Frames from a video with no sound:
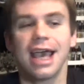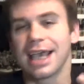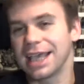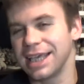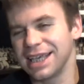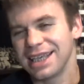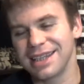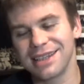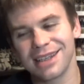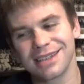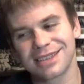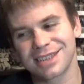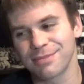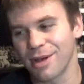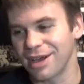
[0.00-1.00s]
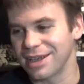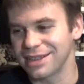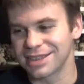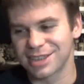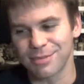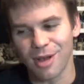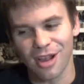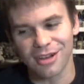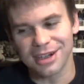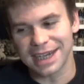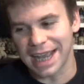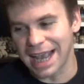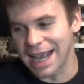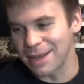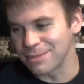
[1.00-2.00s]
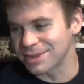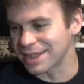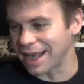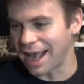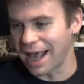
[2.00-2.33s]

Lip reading: In smaller games,